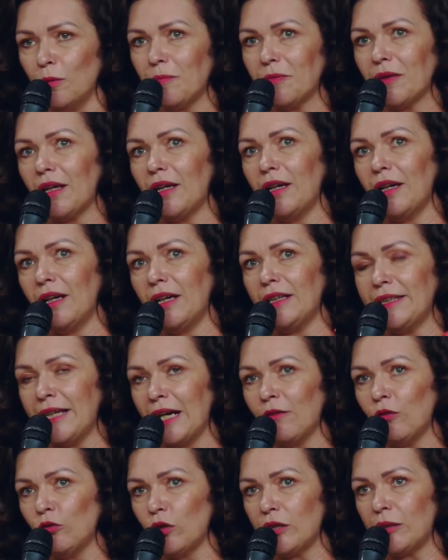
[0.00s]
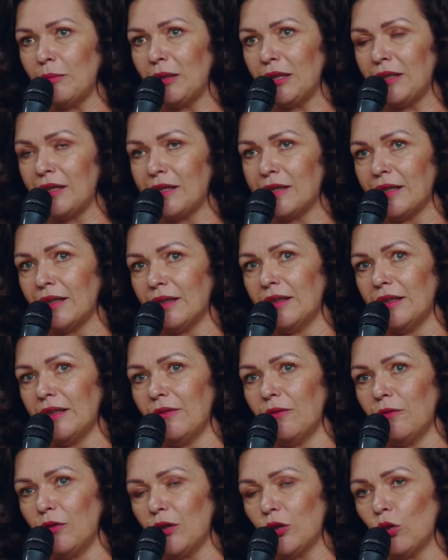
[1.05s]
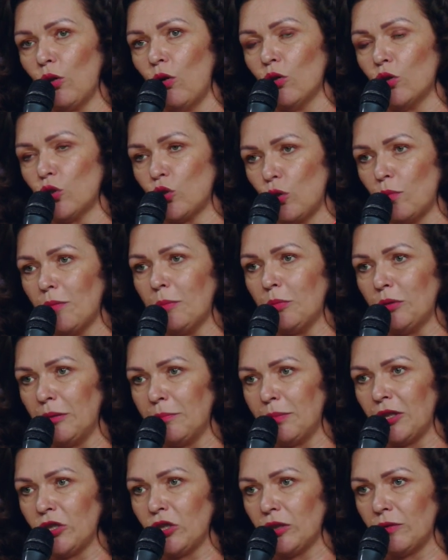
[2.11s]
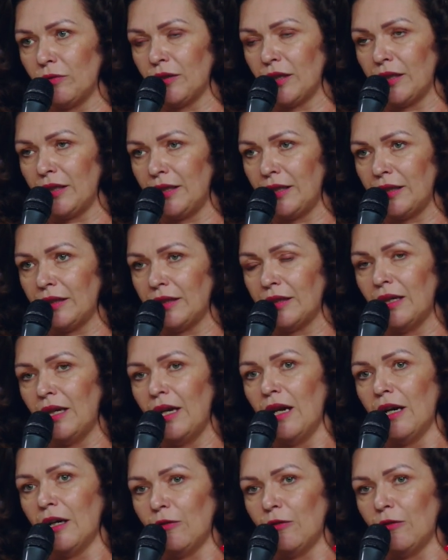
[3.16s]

pay for the bus ticket in order to arrive at where you have to be